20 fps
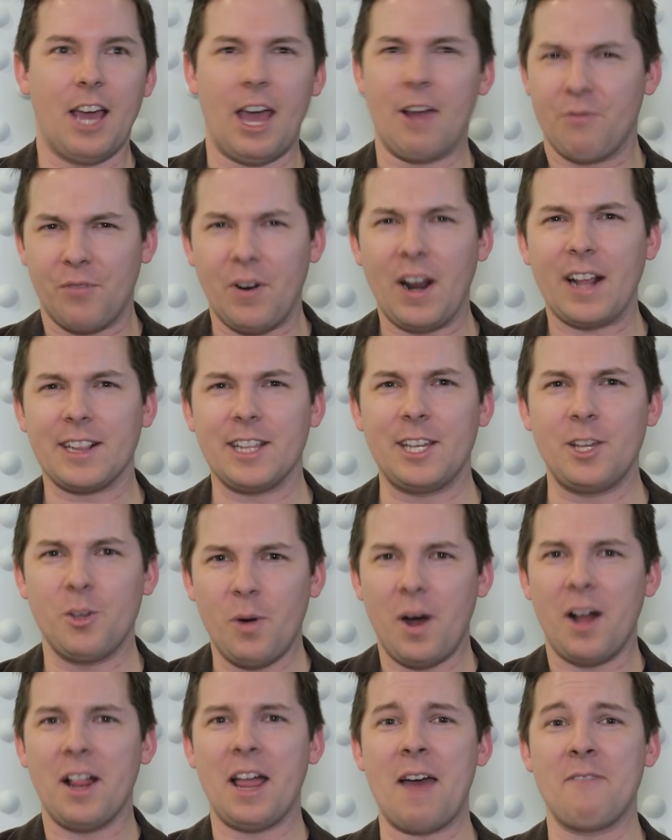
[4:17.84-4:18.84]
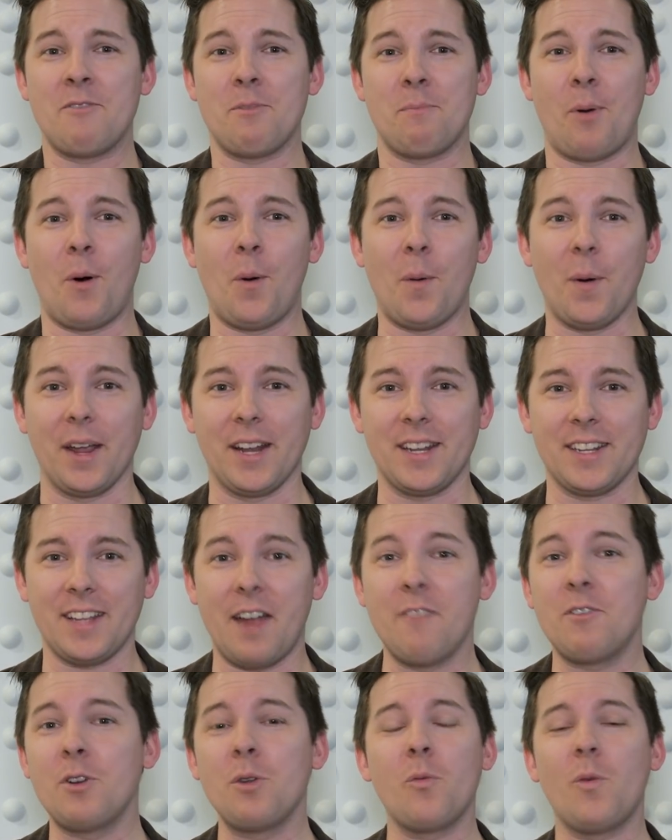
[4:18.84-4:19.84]
And frankly, you all have a point.
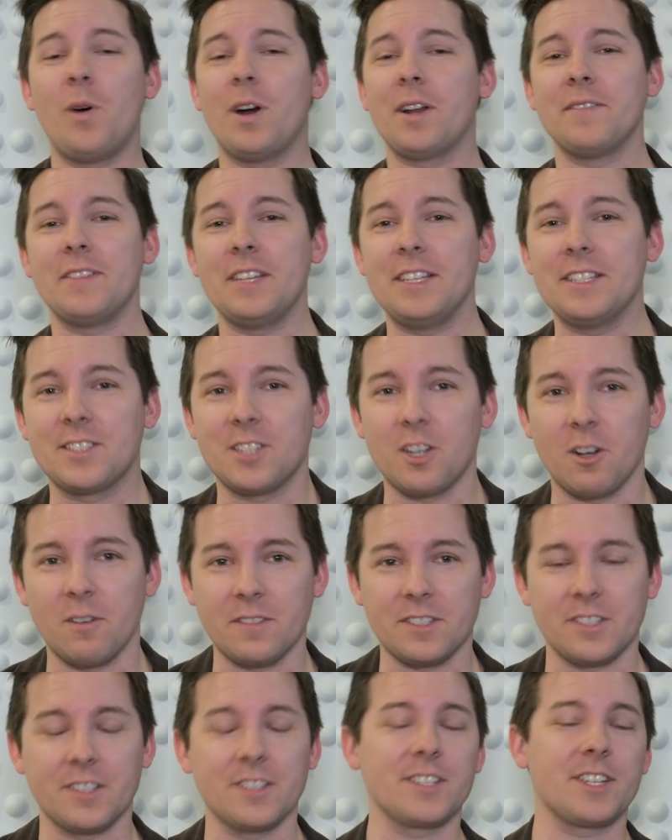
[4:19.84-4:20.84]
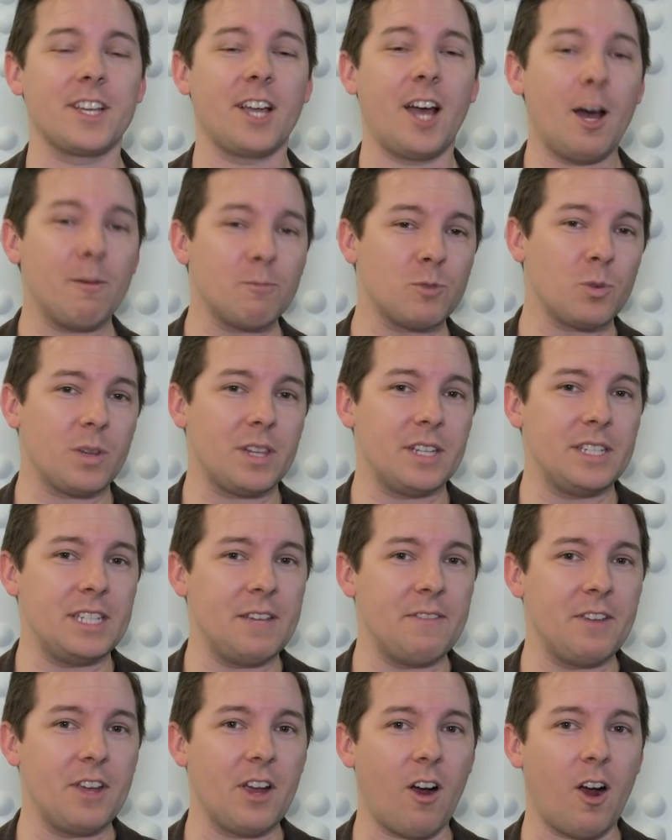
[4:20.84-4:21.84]
Every one of these services comes with a
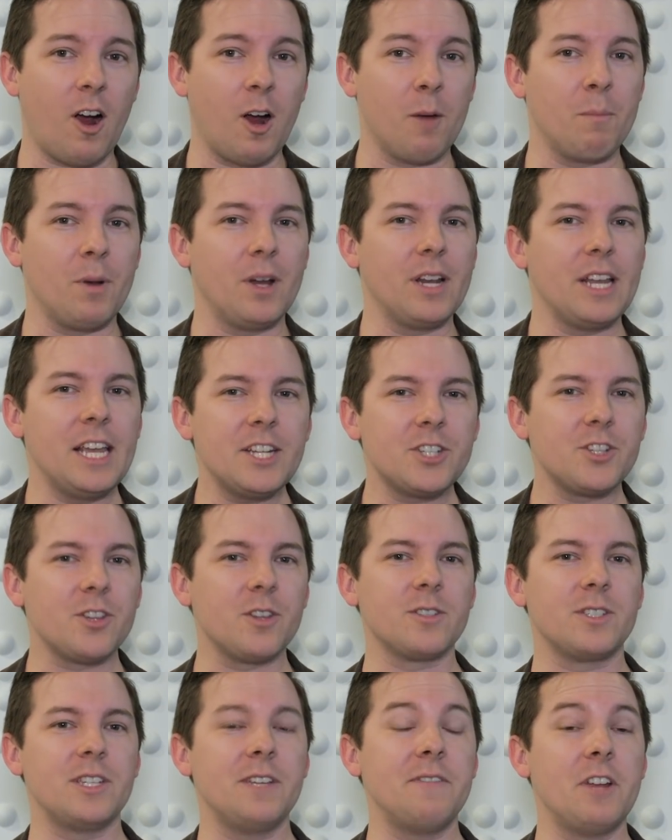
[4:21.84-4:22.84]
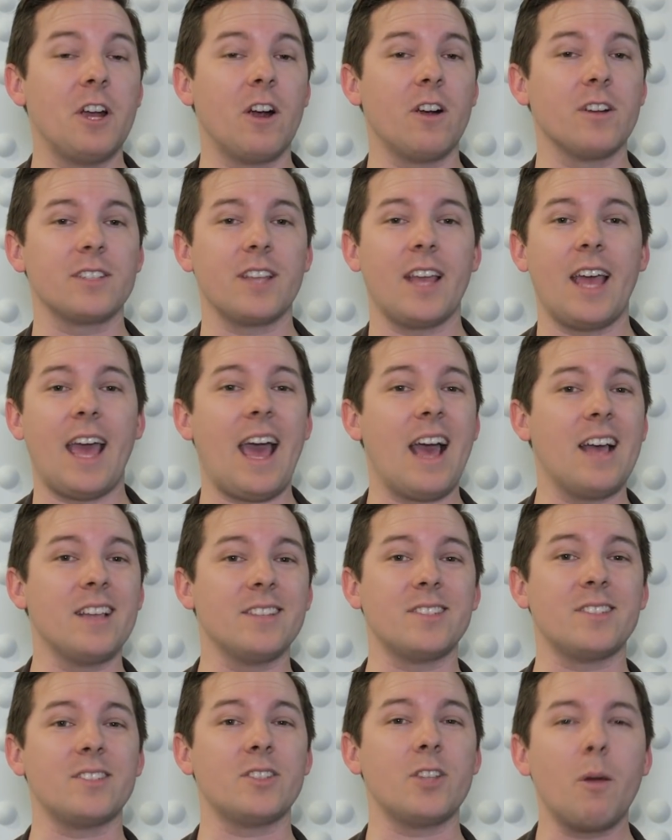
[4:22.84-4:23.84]
DVR, but each of those DVRs
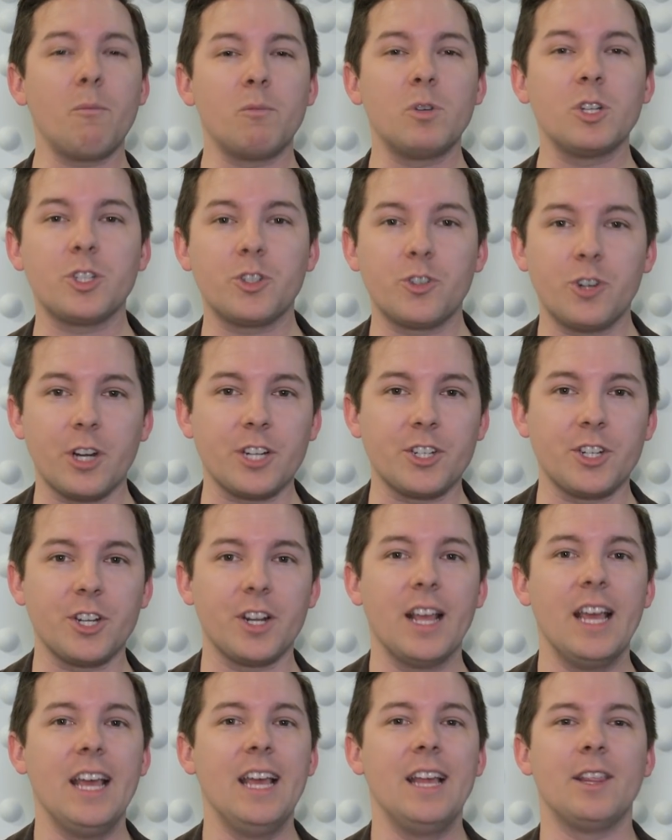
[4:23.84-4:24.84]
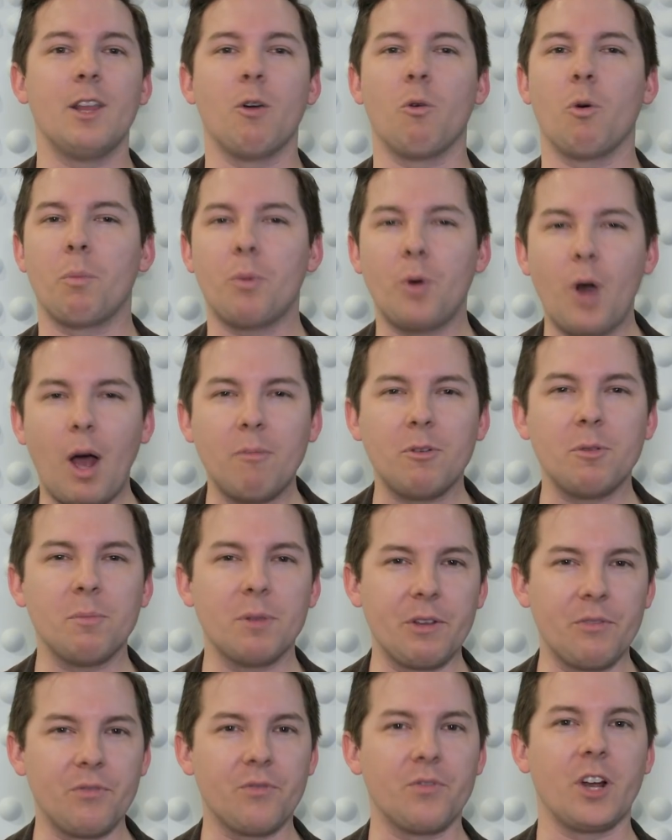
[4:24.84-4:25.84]
has some restriction that will
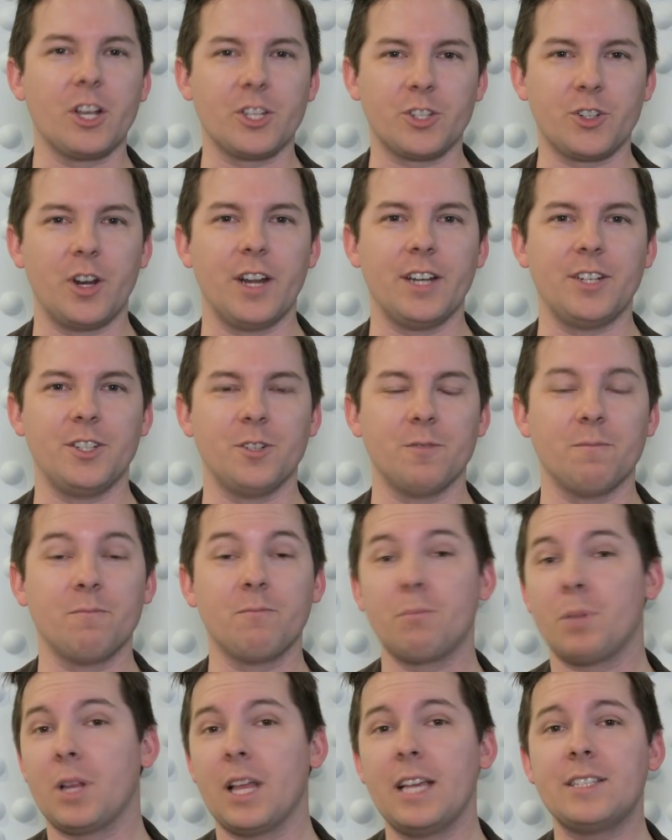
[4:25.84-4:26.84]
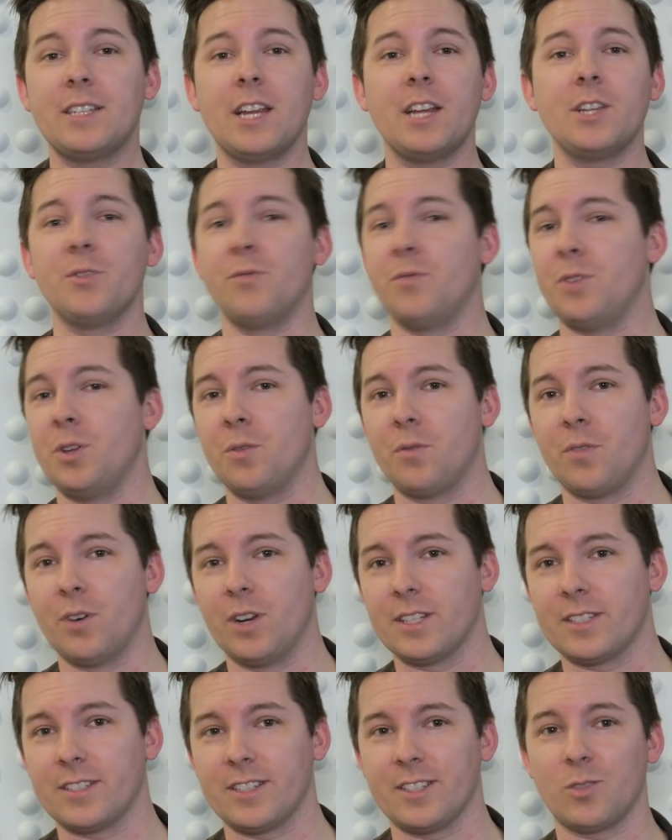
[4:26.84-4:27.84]
probably frustrate you. PlayStation Vue,
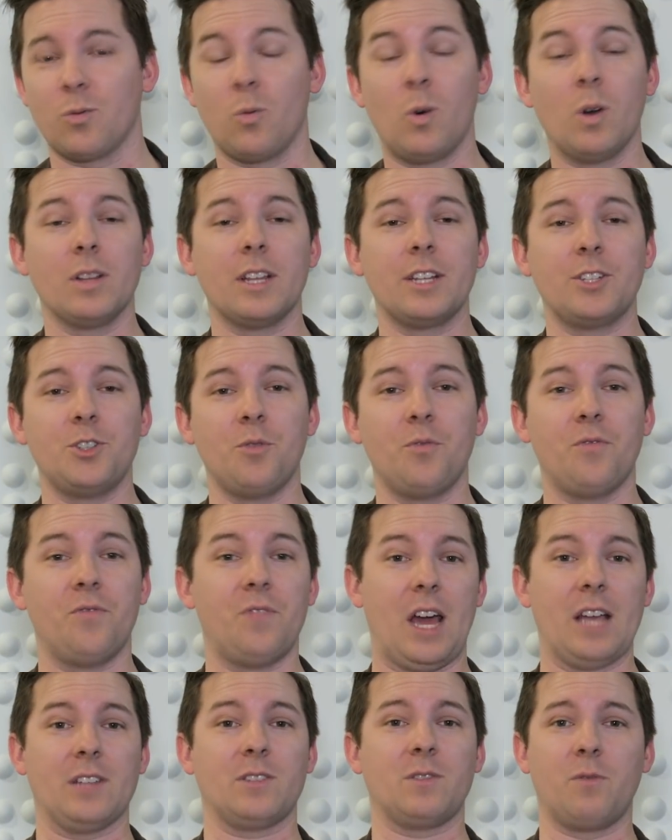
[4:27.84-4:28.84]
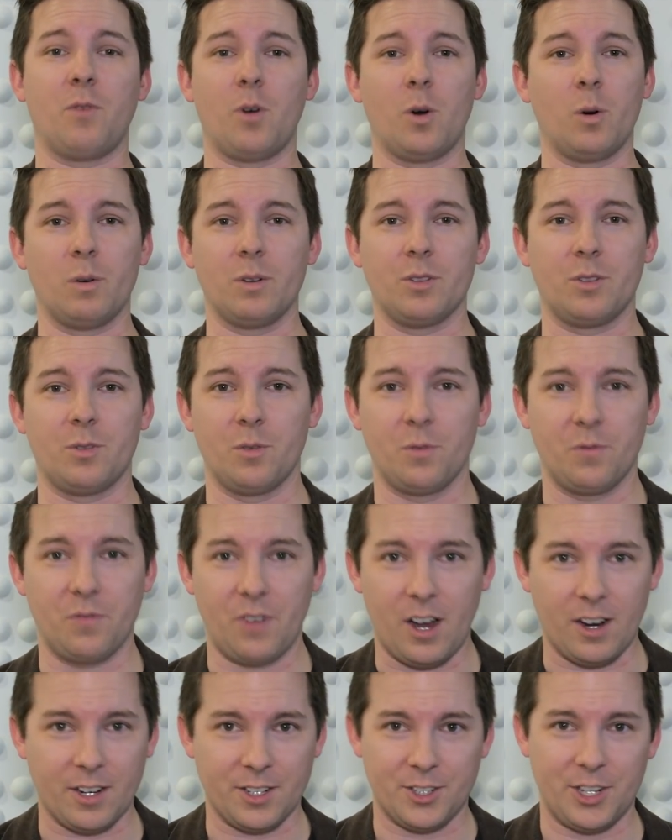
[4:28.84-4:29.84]
for instance, won't let you fast forward through
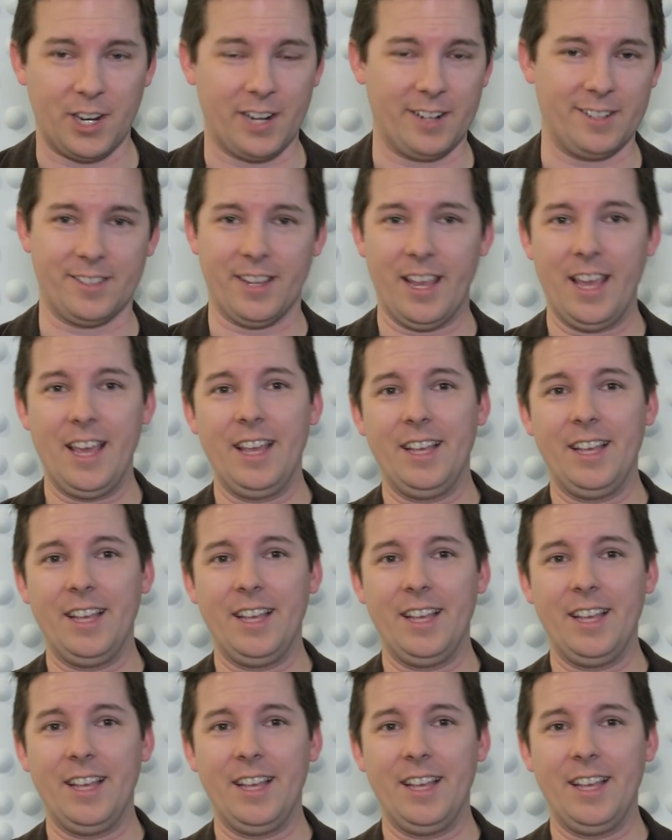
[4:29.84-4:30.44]
Fox channels.